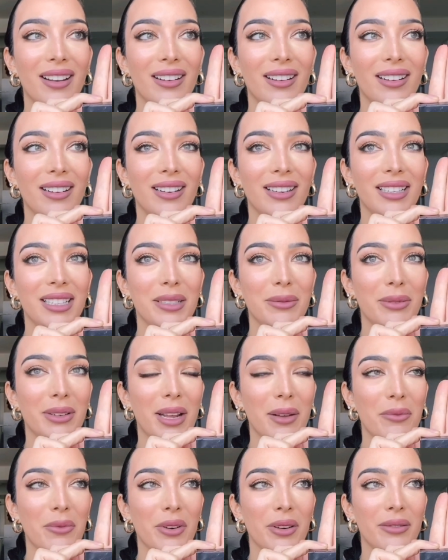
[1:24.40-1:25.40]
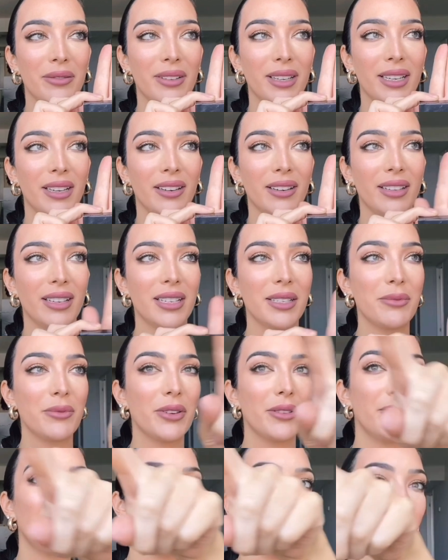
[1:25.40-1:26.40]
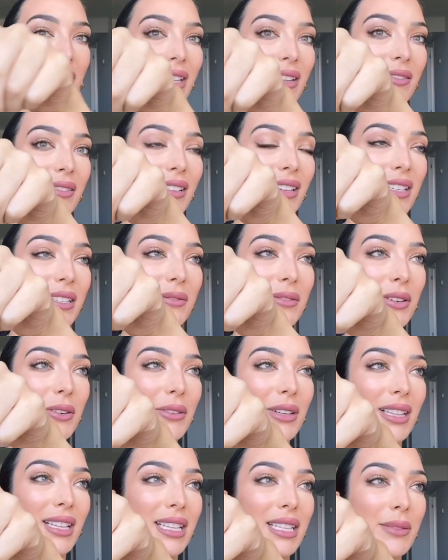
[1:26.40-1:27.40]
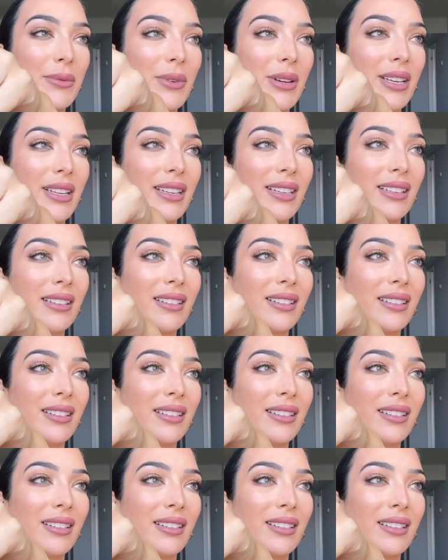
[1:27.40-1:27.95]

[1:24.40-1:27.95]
I need to put out more feeder. There's more food in, there's food in this one.